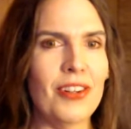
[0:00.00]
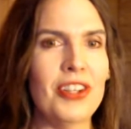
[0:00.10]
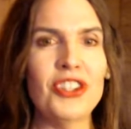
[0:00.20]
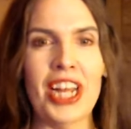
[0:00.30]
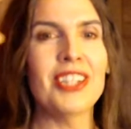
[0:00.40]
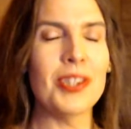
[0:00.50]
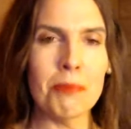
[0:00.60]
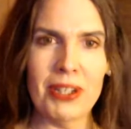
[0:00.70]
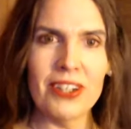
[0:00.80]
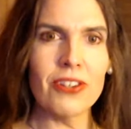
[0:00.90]
the change in the
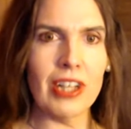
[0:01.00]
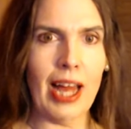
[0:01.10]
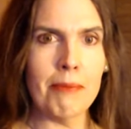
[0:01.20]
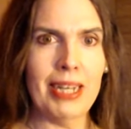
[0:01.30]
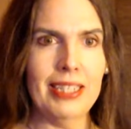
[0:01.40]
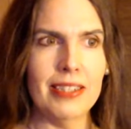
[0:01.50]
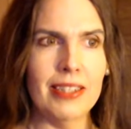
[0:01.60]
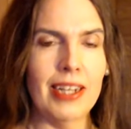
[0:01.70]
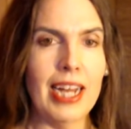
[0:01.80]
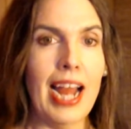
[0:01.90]
political climate
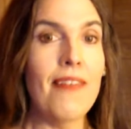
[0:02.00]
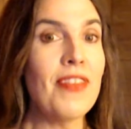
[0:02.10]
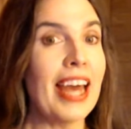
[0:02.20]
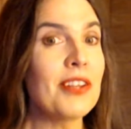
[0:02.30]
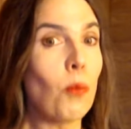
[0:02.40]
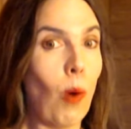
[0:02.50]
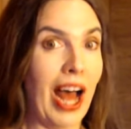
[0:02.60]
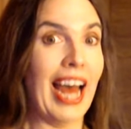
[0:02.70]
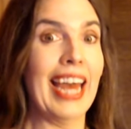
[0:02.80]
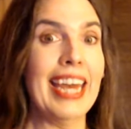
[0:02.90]
and that is
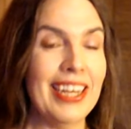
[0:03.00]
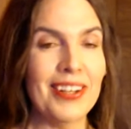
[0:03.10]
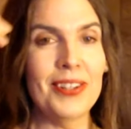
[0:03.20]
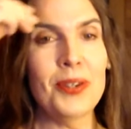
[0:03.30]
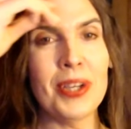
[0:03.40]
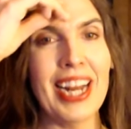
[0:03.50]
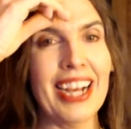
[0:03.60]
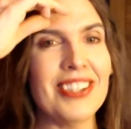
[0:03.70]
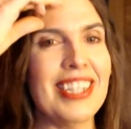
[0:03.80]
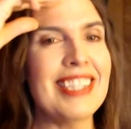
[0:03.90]
why you can
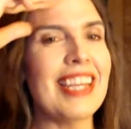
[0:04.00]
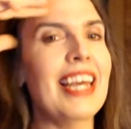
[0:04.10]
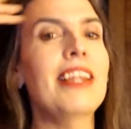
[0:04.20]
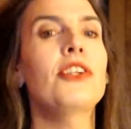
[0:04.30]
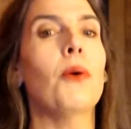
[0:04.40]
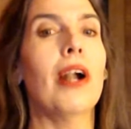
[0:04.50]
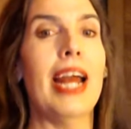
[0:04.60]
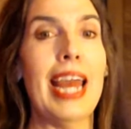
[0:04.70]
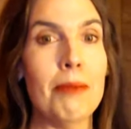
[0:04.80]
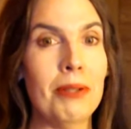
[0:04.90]
actually say that you are
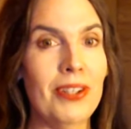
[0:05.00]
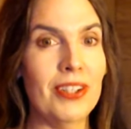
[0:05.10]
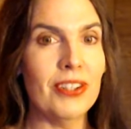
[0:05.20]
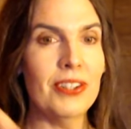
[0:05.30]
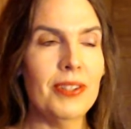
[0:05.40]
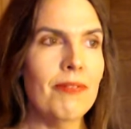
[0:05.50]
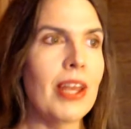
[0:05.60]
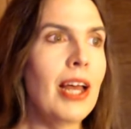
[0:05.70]
apolitical.